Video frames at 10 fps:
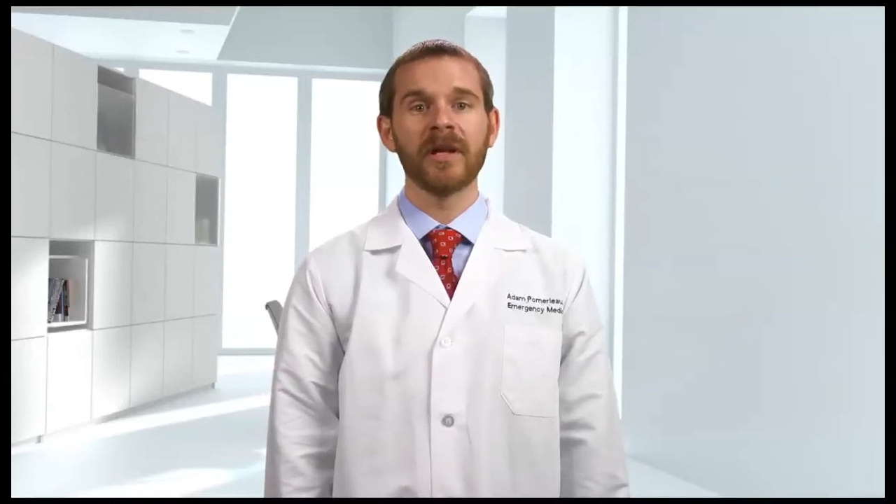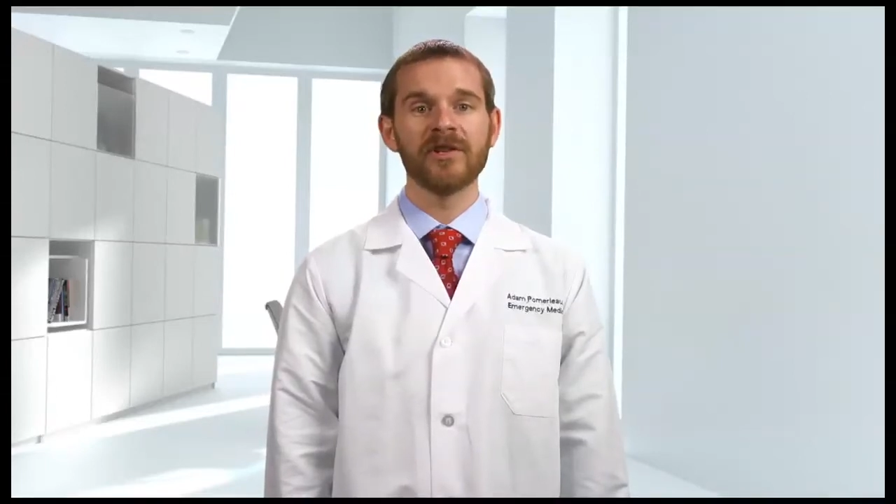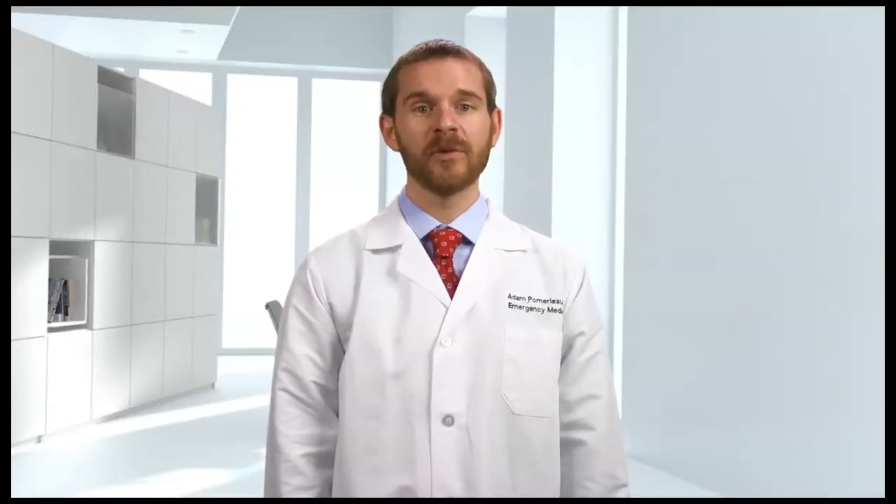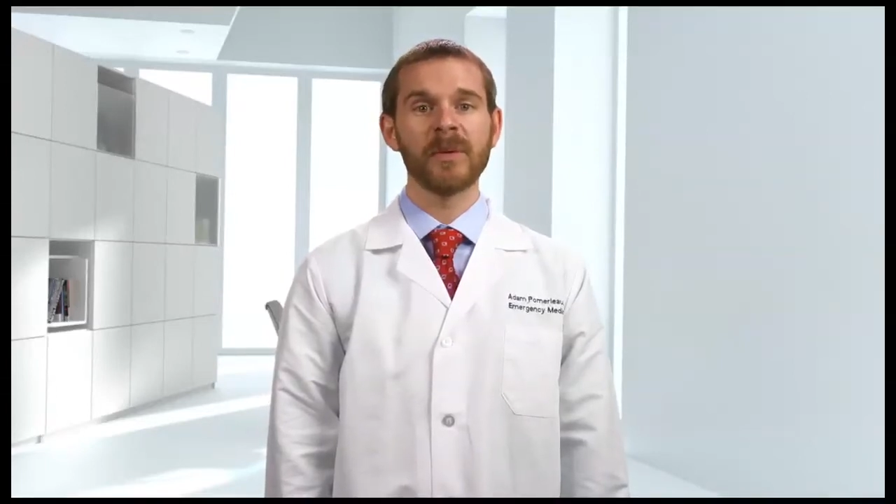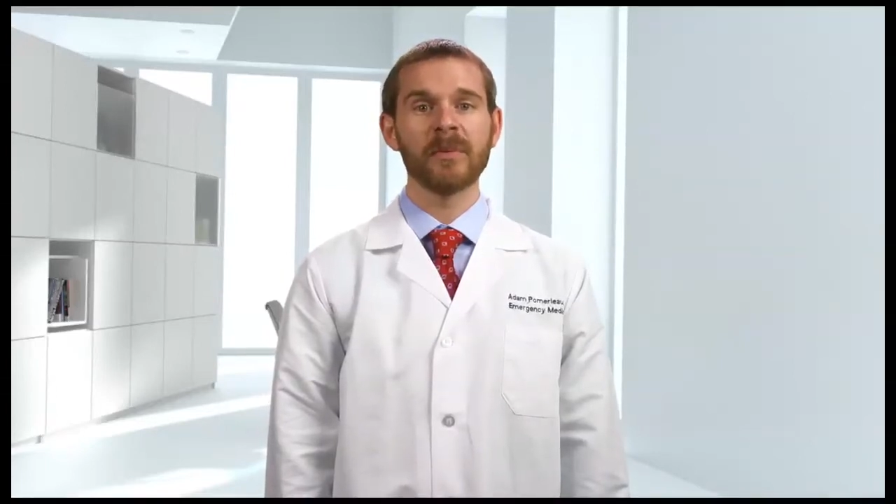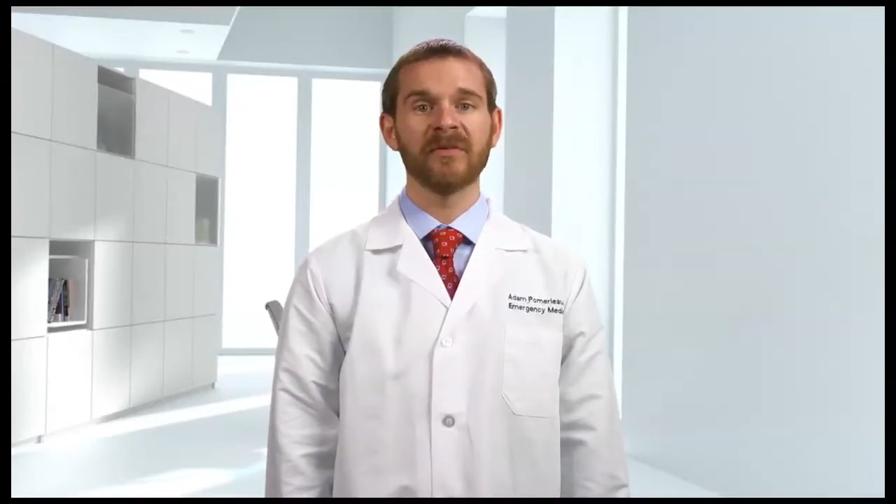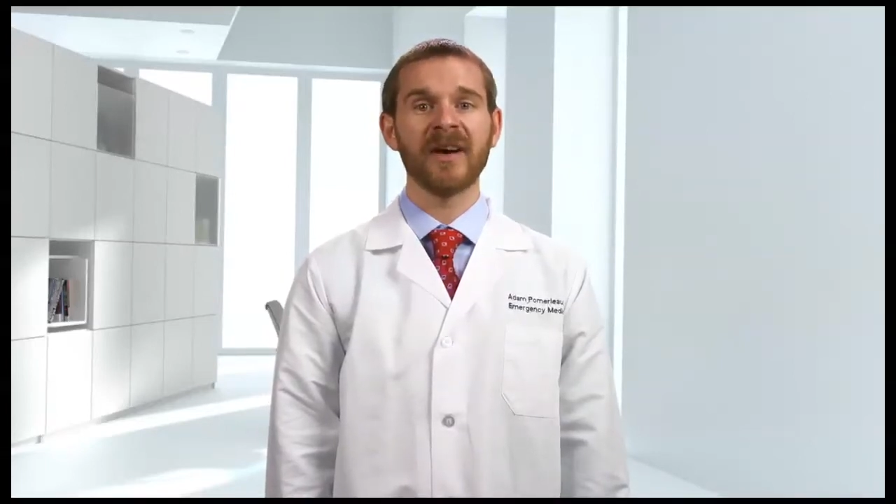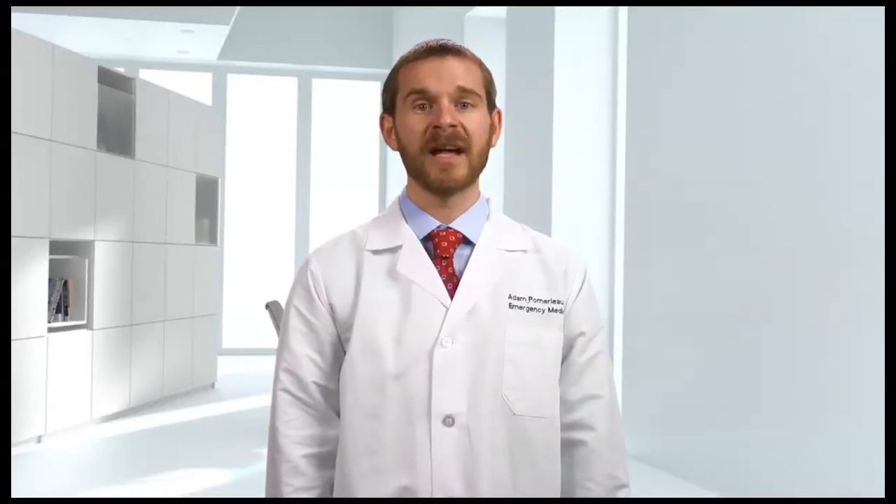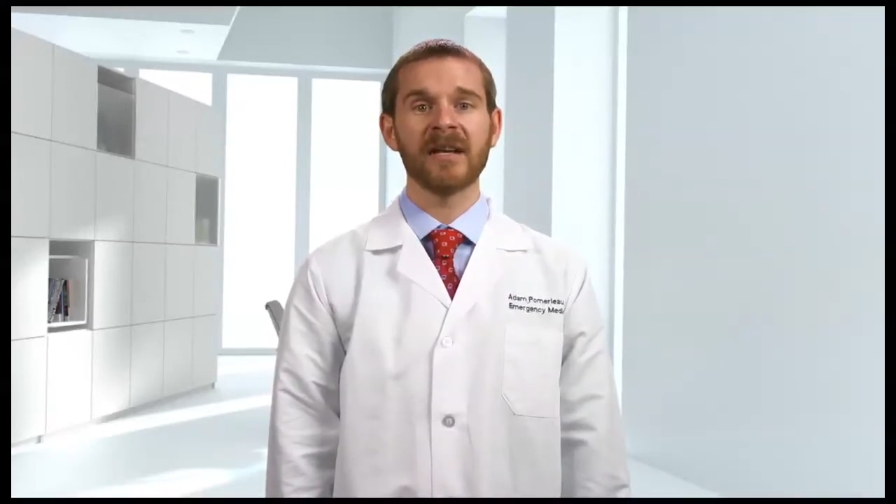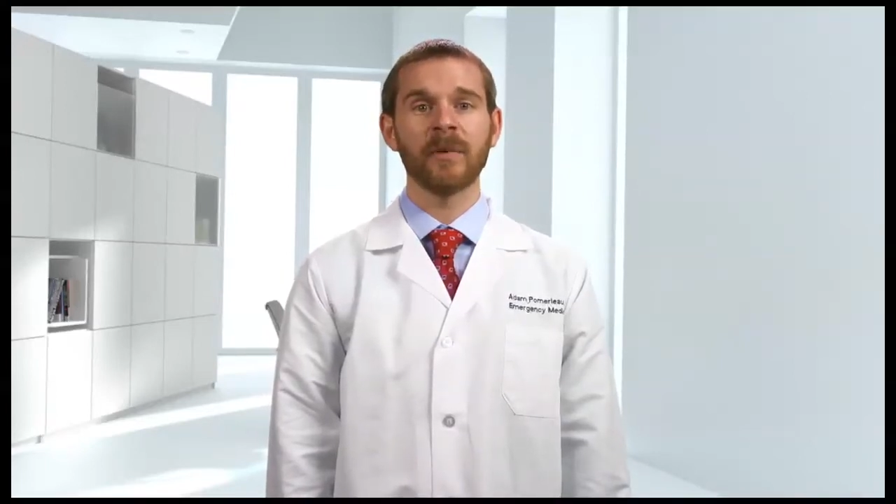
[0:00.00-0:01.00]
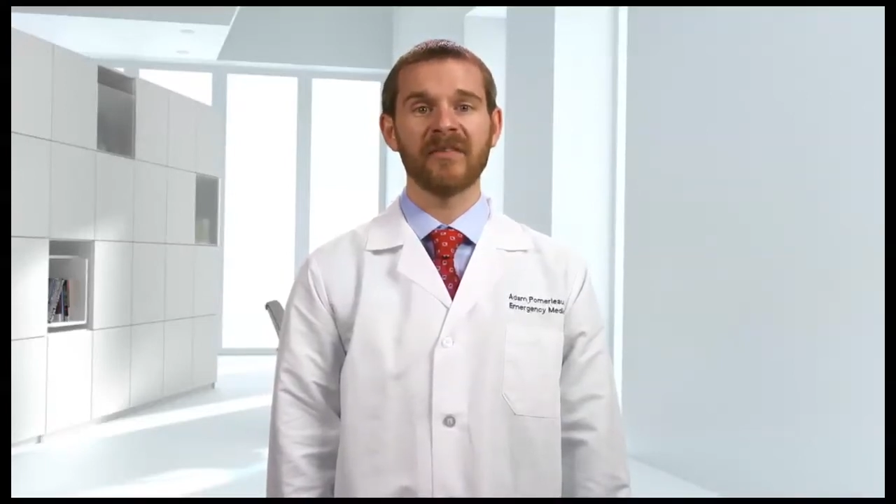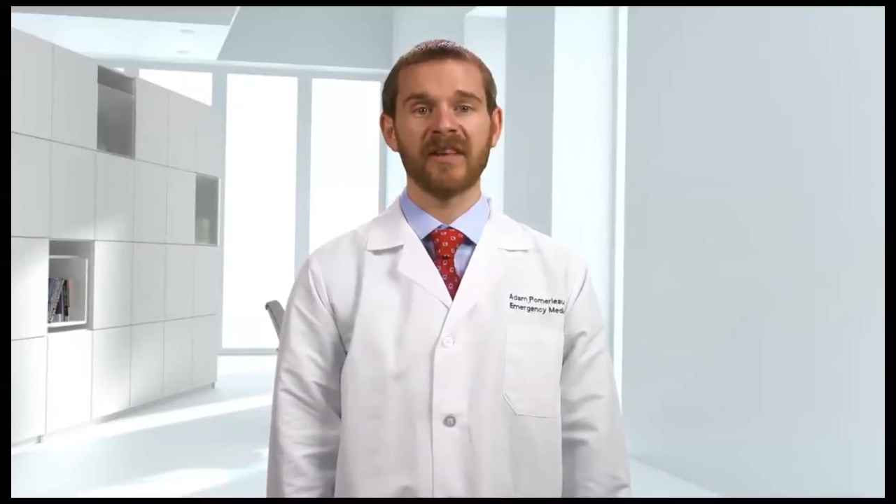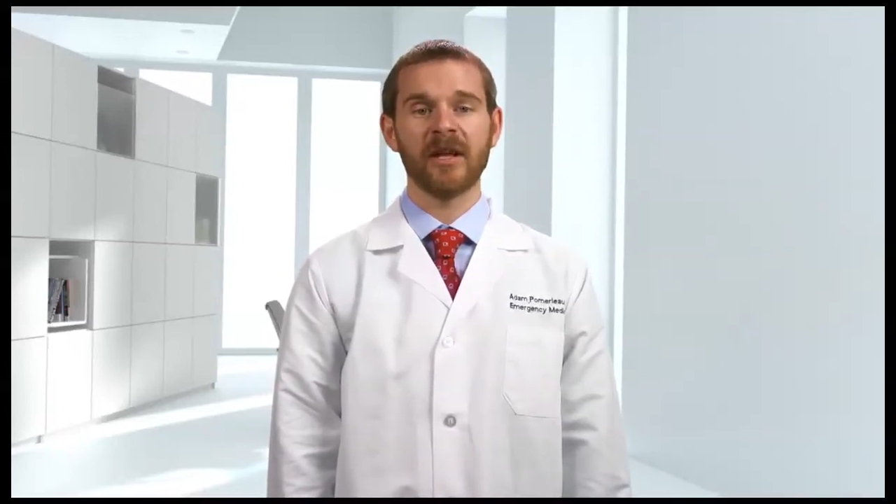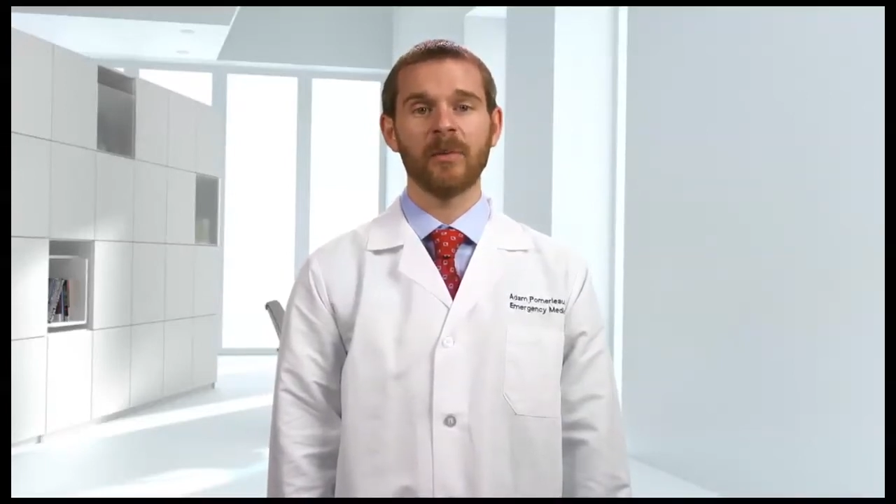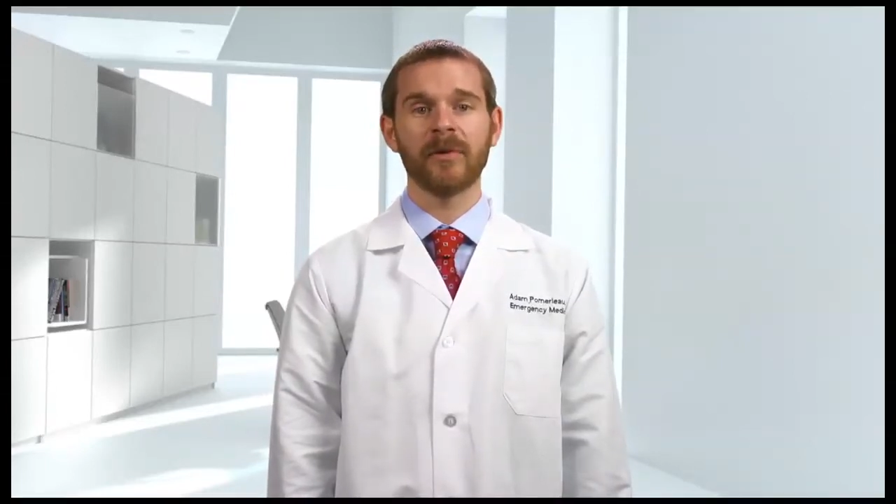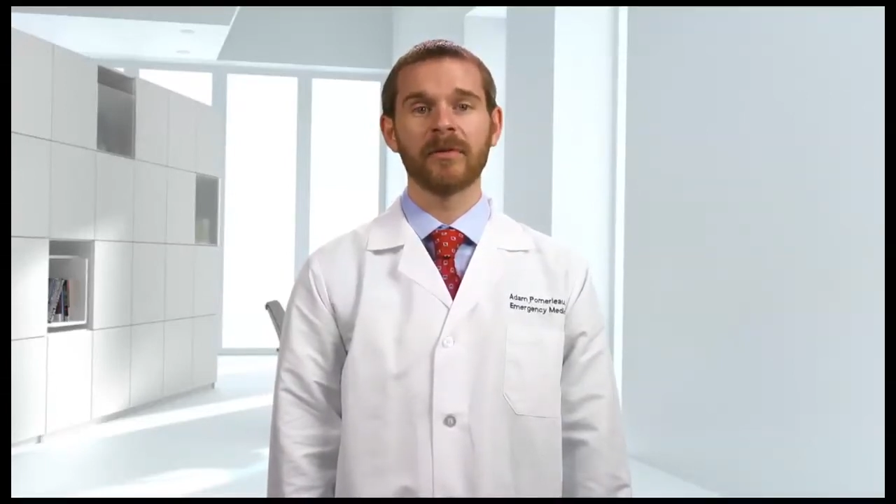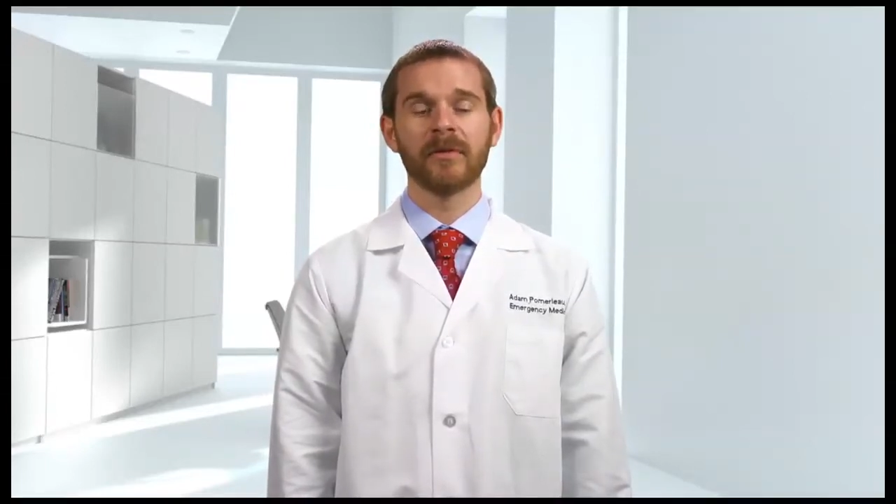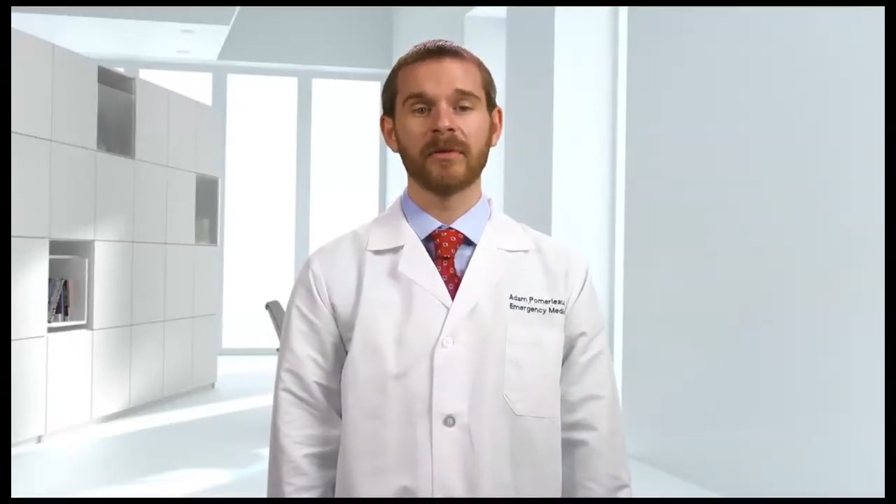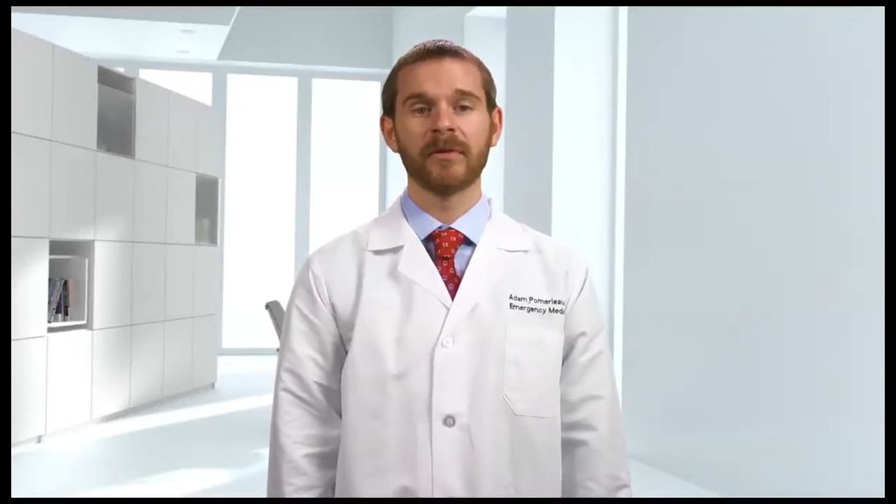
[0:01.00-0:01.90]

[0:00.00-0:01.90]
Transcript: and should be provided when available.